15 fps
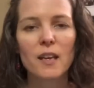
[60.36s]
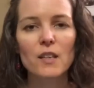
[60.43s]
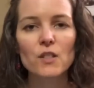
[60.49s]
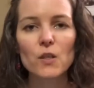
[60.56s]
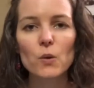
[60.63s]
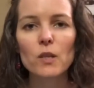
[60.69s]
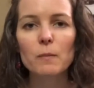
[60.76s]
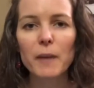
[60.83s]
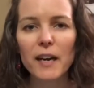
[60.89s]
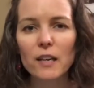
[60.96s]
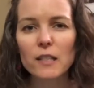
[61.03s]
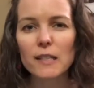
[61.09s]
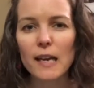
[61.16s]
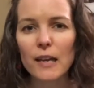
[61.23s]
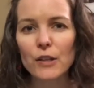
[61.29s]
So compared
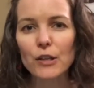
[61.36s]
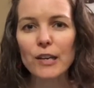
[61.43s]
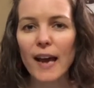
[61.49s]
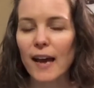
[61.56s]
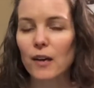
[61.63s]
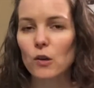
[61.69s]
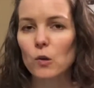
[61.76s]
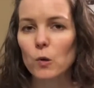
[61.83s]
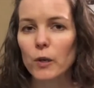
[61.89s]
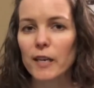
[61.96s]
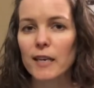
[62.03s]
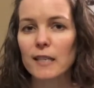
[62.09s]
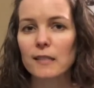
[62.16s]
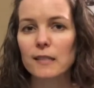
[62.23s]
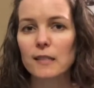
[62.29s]
to other
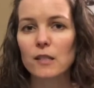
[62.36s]
categories,